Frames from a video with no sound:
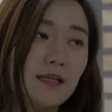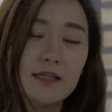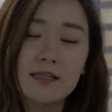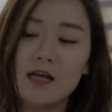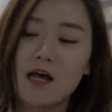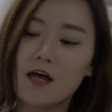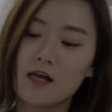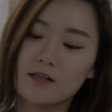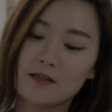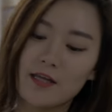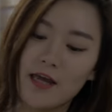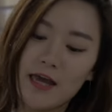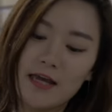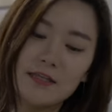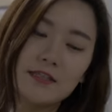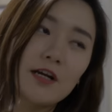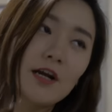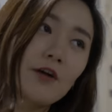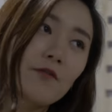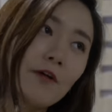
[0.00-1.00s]
is a
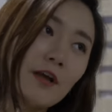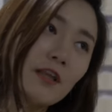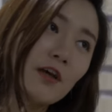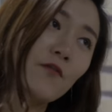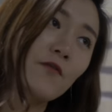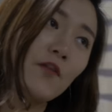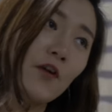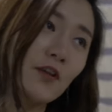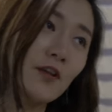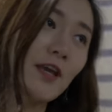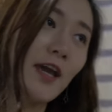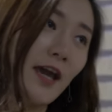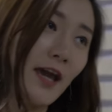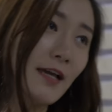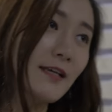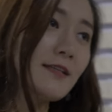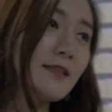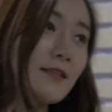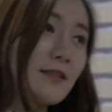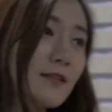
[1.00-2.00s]
taser with a phone
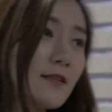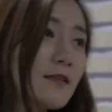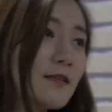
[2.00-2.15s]
case.